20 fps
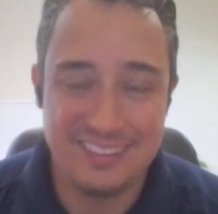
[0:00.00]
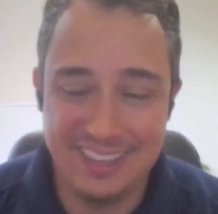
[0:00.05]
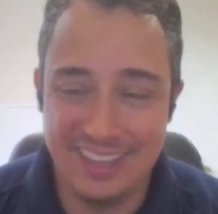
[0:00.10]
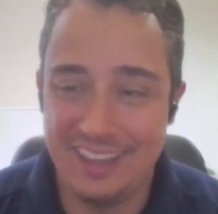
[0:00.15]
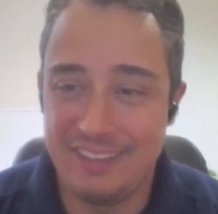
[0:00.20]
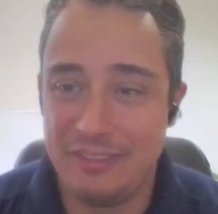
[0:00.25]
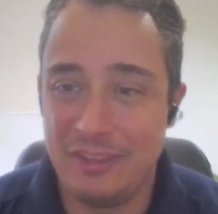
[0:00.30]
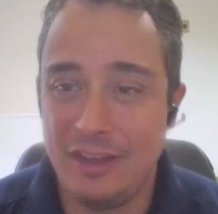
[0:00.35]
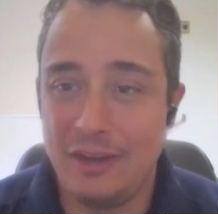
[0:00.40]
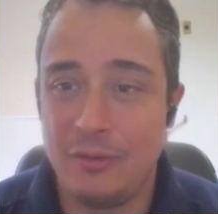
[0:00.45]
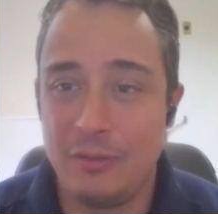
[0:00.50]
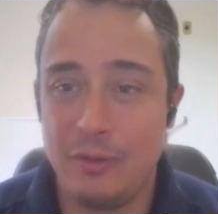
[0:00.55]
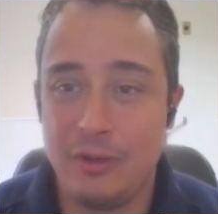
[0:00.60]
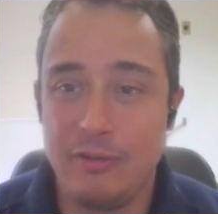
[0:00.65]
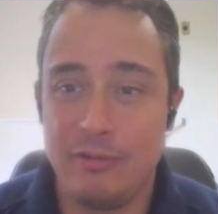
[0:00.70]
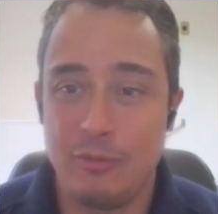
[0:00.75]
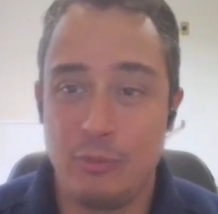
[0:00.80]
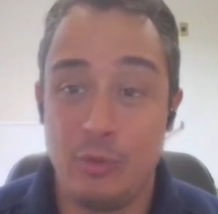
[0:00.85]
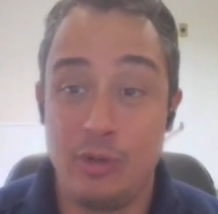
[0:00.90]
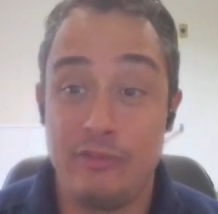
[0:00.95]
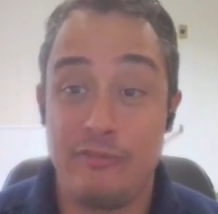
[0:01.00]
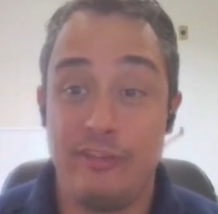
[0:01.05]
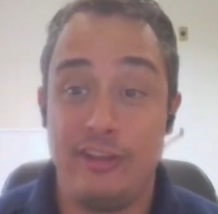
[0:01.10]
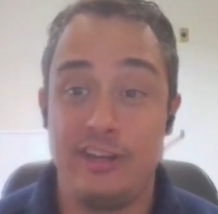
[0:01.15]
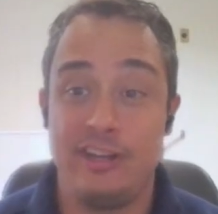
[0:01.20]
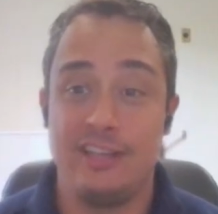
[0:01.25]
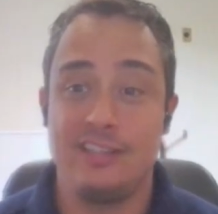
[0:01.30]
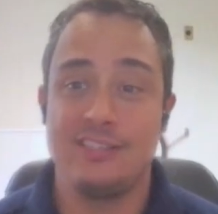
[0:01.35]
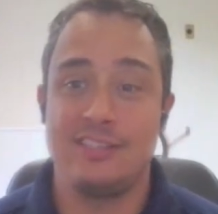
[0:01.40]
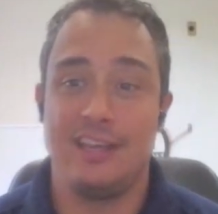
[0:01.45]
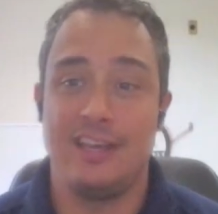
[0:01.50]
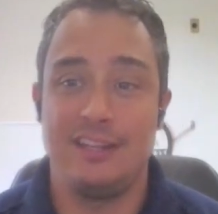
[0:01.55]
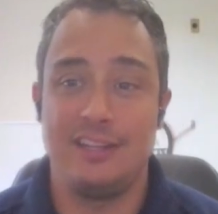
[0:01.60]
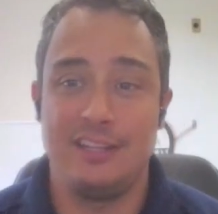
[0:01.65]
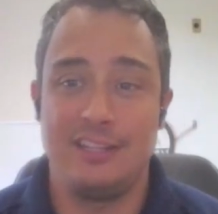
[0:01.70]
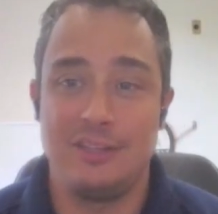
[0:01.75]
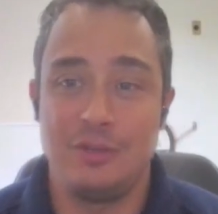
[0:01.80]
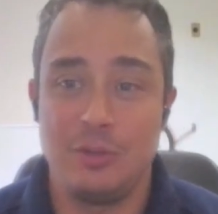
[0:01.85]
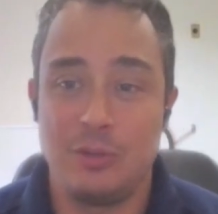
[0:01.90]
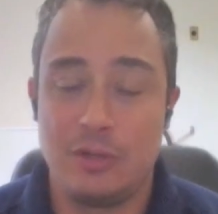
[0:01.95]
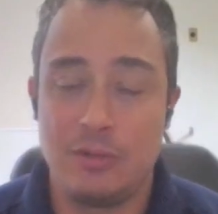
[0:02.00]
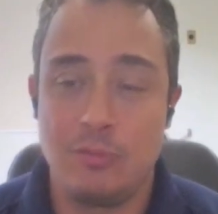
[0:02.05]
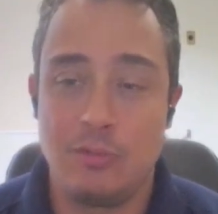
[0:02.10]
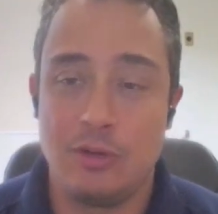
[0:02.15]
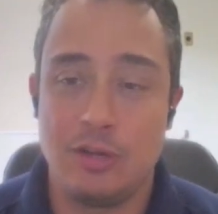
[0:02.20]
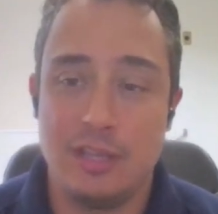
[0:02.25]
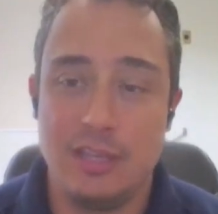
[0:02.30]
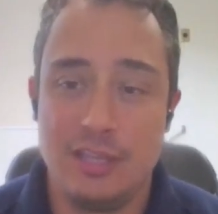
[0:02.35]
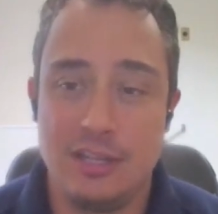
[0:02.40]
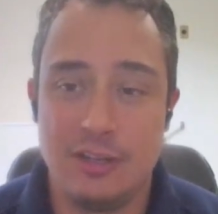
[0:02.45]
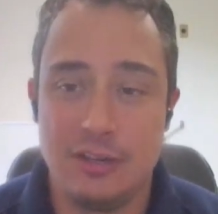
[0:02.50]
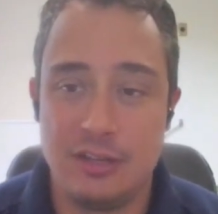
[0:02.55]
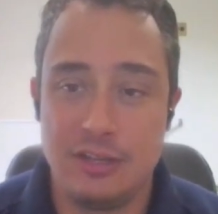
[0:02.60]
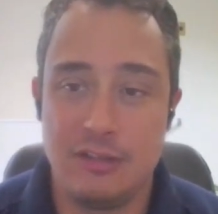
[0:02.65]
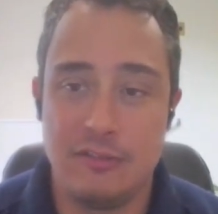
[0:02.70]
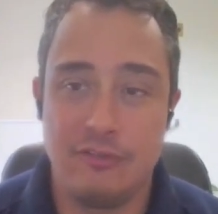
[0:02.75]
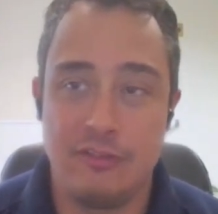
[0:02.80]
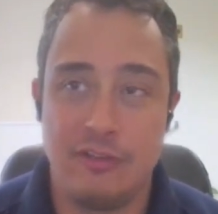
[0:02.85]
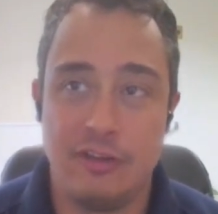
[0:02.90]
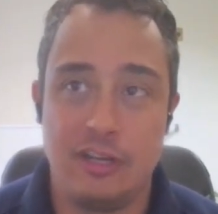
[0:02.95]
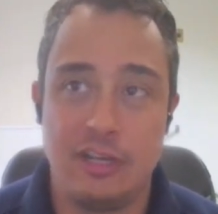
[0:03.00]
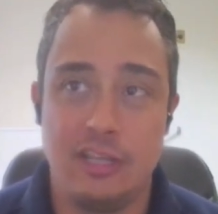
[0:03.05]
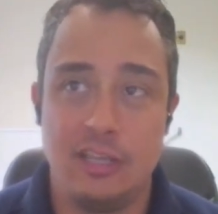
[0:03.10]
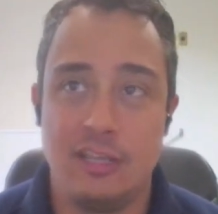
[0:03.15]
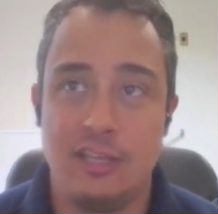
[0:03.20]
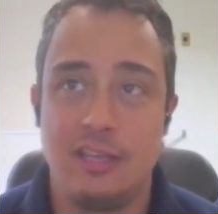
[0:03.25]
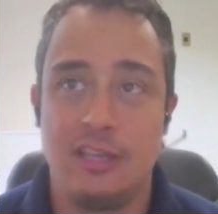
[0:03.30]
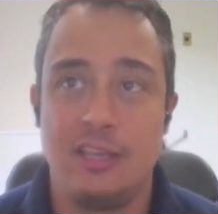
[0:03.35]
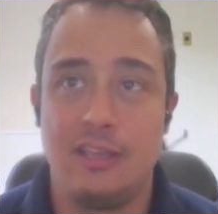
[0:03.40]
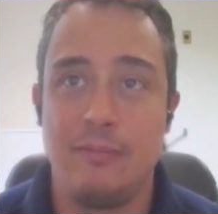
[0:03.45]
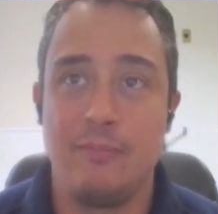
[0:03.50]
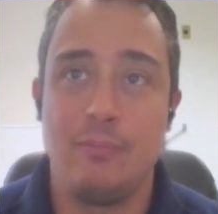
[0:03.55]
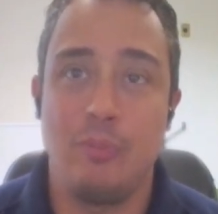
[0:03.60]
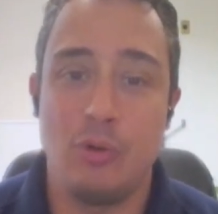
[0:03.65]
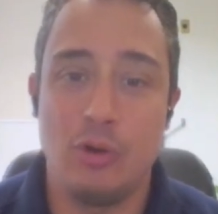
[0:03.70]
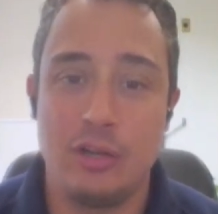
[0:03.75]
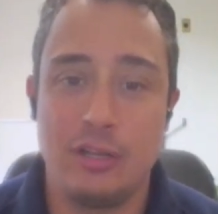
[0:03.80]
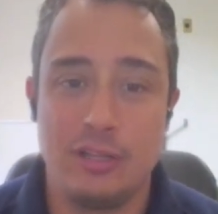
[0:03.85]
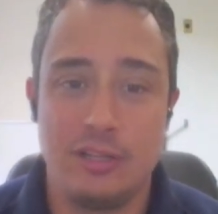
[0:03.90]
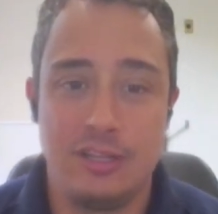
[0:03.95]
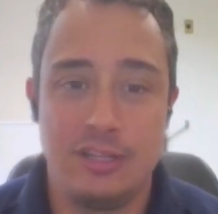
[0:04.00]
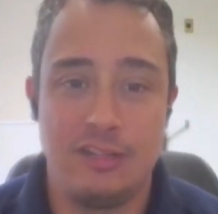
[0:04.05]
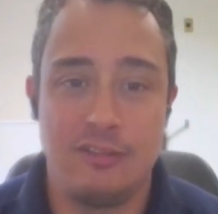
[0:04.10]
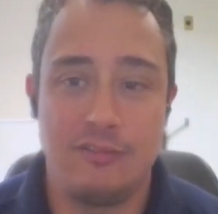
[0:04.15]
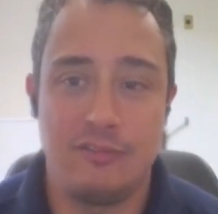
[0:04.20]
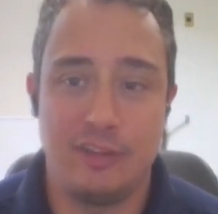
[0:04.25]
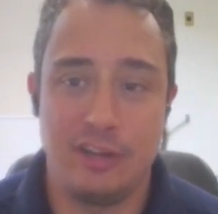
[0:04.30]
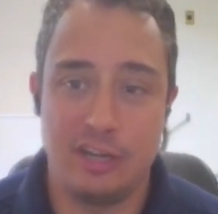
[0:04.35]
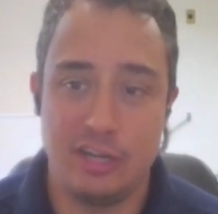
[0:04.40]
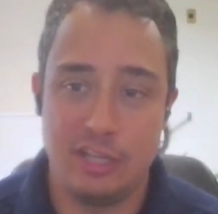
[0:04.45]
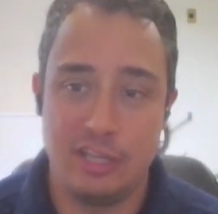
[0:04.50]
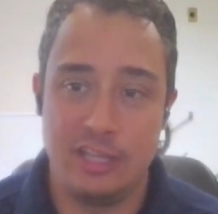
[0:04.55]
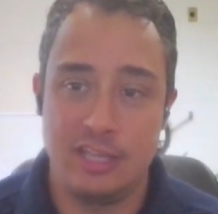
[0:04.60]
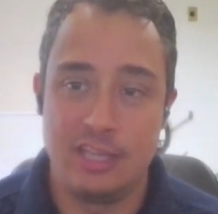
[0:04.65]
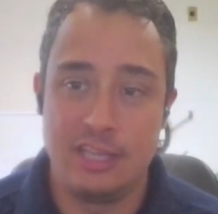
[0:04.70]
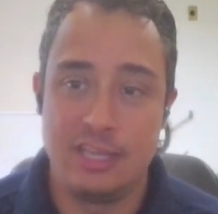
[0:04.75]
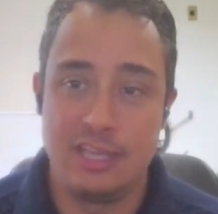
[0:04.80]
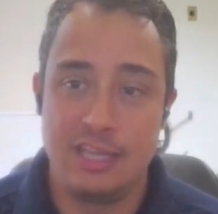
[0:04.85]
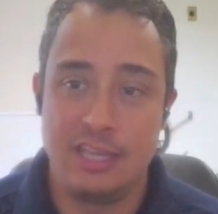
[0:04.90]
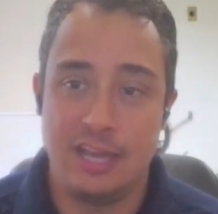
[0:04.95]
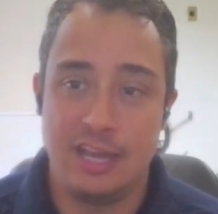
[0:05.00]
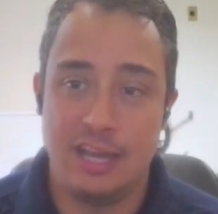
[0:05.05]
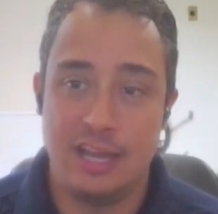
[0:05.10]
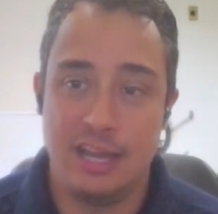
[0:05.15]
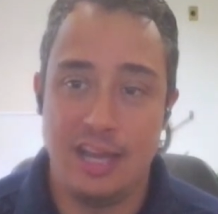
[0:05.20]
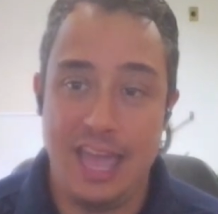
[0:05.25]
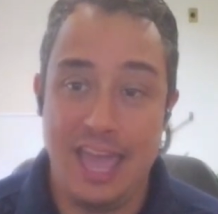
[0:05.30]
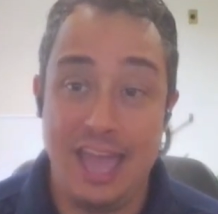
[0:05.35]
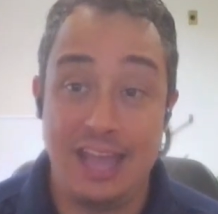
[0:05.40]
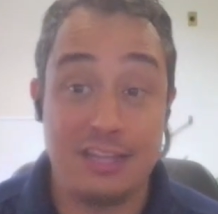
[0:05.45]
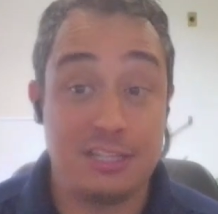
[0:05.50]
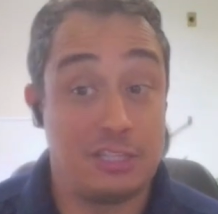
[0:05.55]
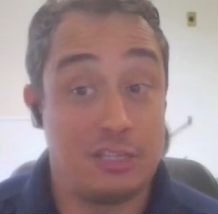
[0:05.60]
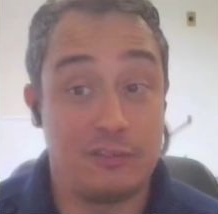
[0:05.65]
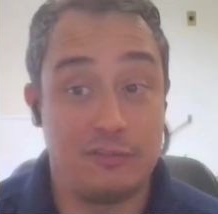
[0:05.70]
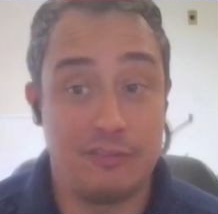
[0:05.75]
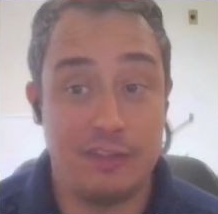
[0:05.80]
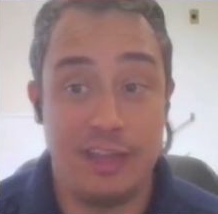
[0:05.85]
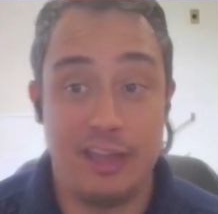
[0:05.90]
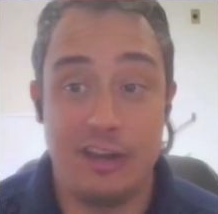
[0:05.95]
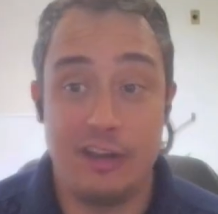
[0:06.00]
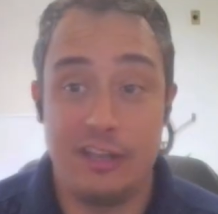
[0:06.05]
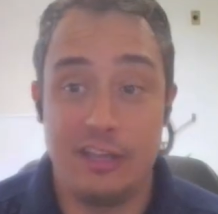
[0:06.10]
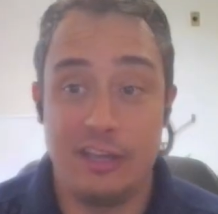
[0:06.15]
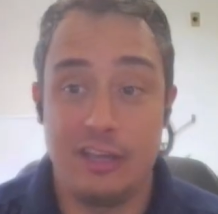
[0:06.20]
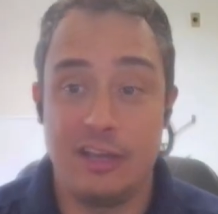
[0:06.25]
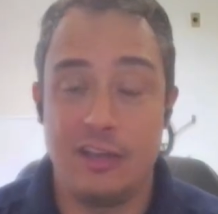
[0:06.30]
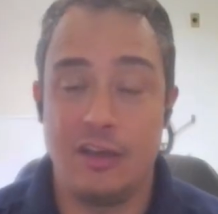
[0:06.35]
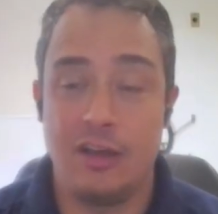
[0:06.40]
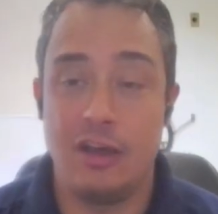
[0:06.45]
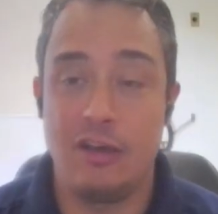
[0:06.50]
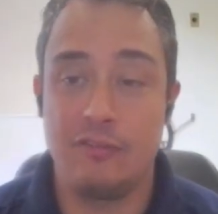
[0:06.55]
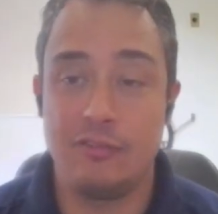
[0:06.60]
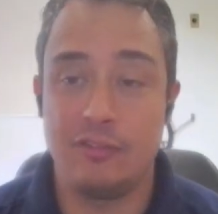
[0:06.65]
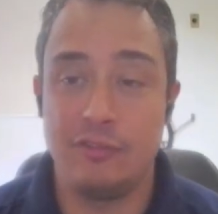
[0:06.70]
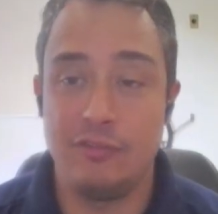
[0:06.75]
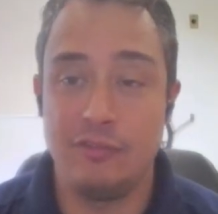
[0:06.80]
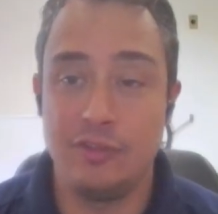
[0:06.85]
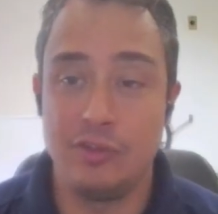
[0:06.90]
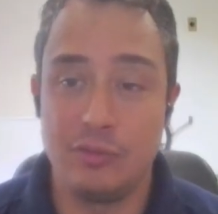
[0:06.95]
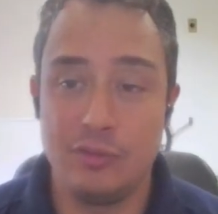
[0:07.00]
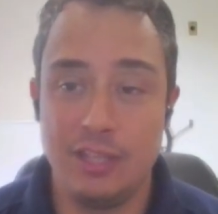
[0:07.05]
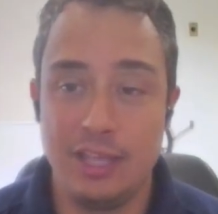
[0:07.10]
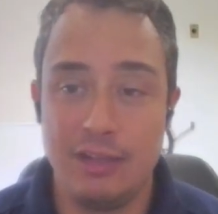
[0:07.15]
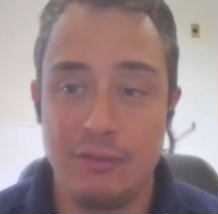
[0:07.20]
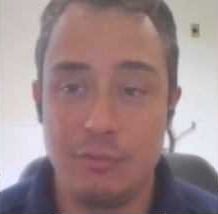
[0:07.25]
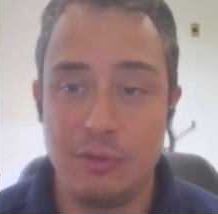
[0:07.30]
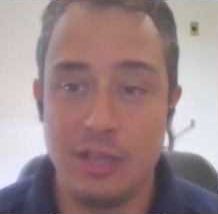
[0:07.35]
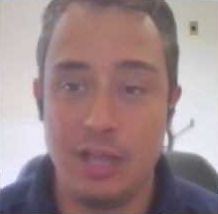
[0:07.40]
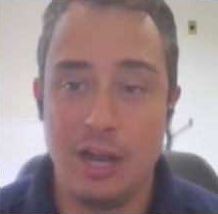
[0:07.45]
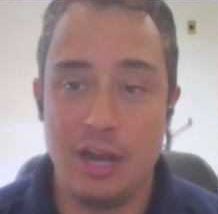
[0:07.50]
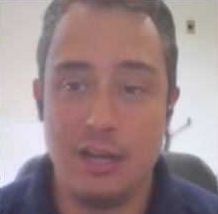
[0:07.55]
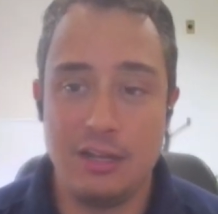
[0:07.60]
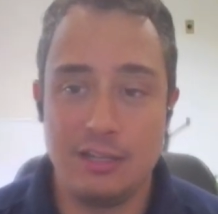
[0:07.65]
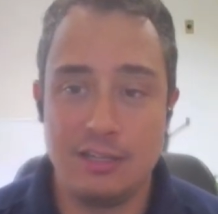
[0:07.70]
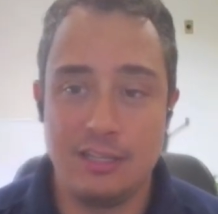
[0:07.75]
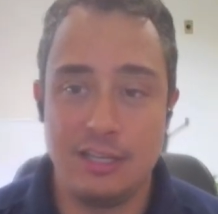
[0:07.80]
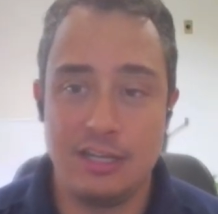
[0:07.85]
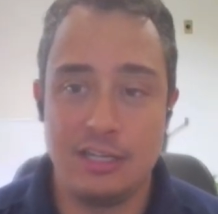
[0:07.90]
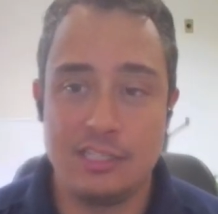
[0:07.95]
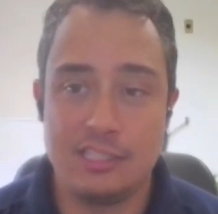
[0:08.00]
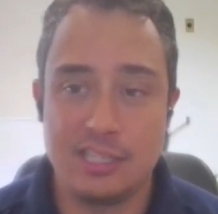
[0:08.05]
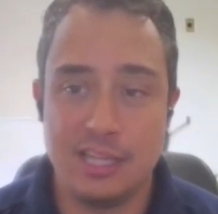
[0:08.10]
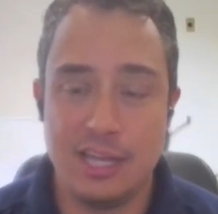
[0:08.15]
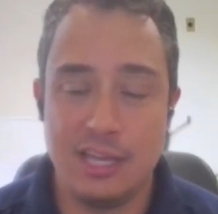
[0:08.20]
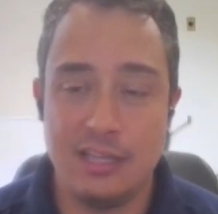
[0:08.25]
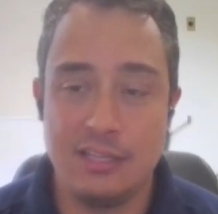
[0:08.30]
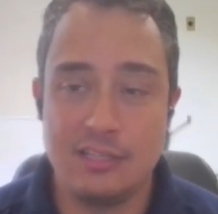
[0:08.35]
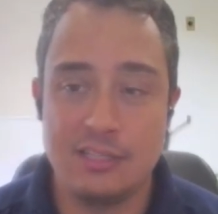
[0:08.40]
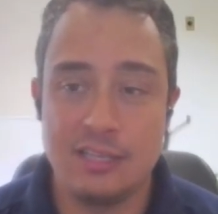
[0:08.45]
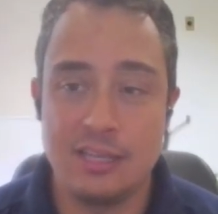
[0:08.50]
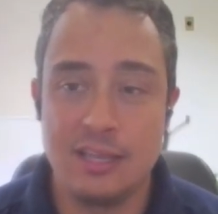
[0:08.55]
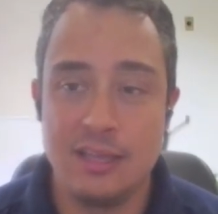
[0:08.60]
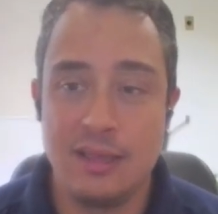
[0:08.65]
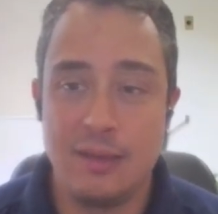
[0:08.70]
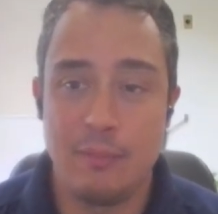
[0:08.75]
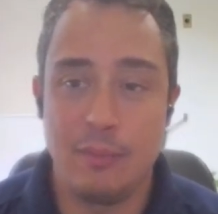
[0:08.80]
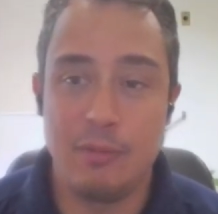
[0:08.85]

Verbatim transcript: Yeah, no, we're, we're very excited. You are working on a very important and very uh, active area of the field that we are in the dairy science.